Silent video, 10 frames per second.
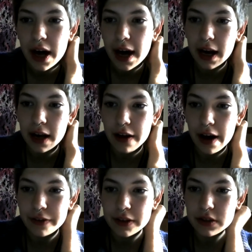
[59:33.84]
and i, I
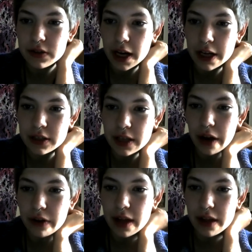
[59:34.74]
feel strange that you
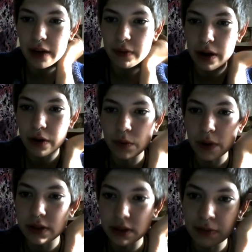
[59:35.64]
know that they were
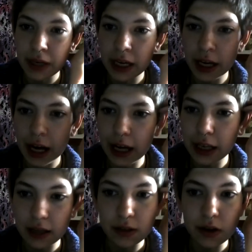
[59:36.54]
rude to me and
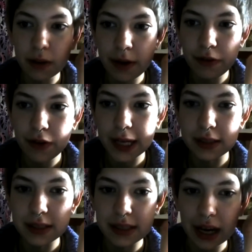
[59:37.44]
kicked out all my
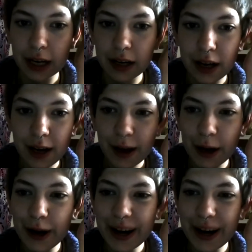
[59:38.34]
friends and you know